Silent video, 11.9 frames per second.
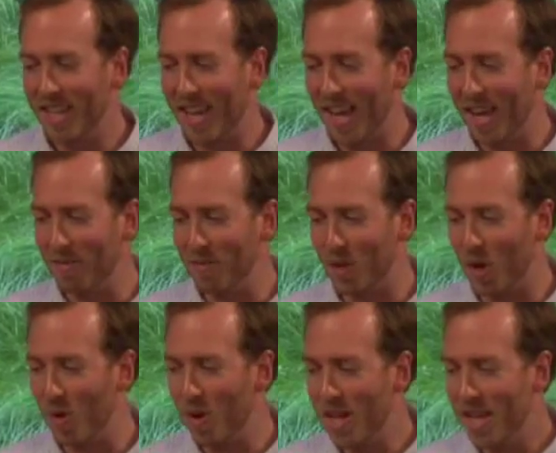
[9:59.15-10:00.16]
Um,
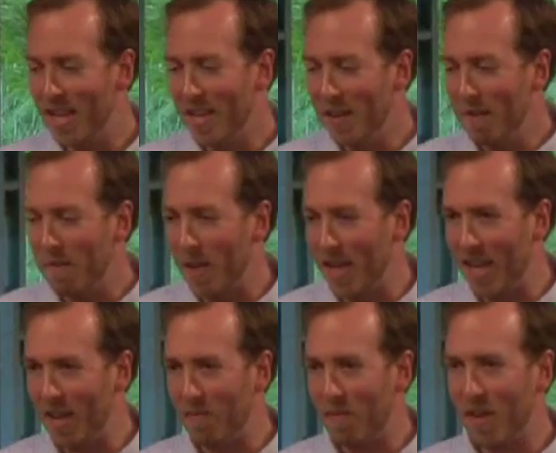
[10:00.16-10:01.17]
so
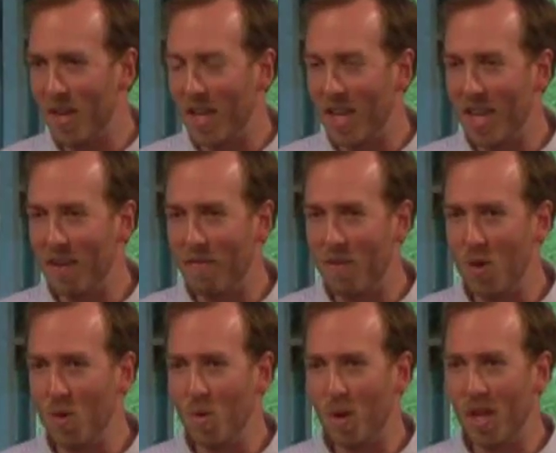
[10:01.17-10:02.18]
if, if
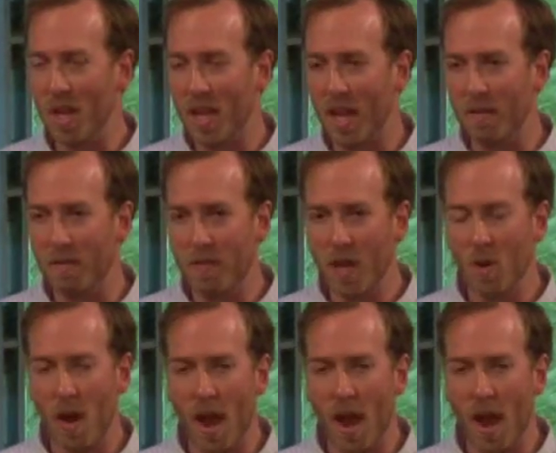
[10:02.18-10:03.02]
you can figure